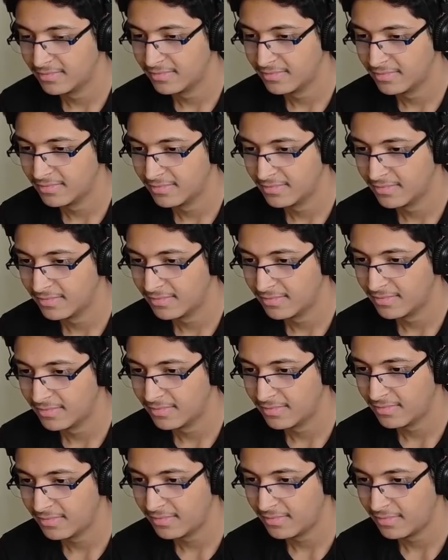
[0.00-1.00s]

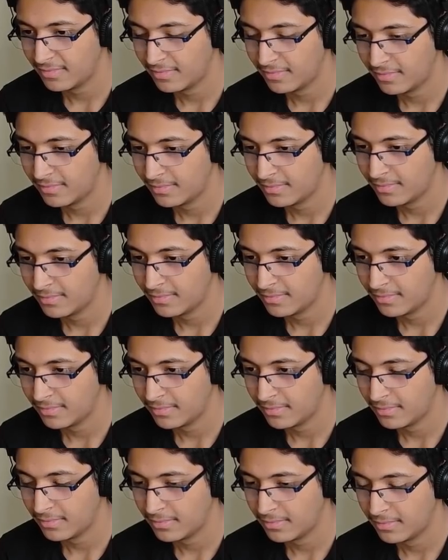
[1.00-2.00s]

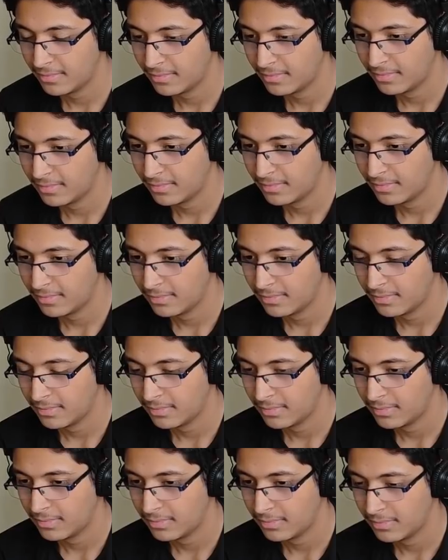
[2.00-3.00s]

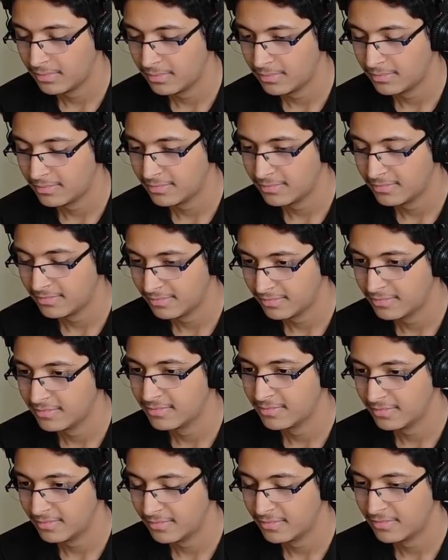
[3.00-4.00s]

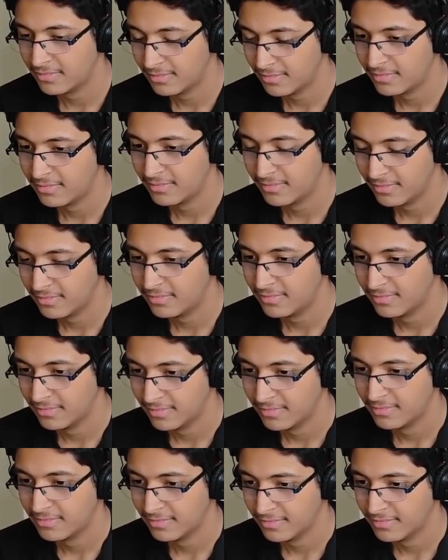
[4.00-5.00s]

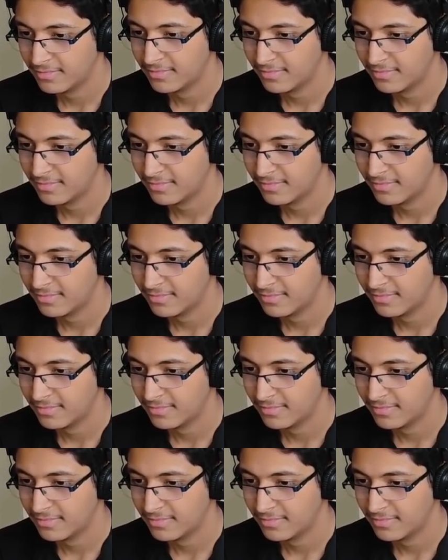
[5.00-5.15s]
No words are spoken by the person on screen.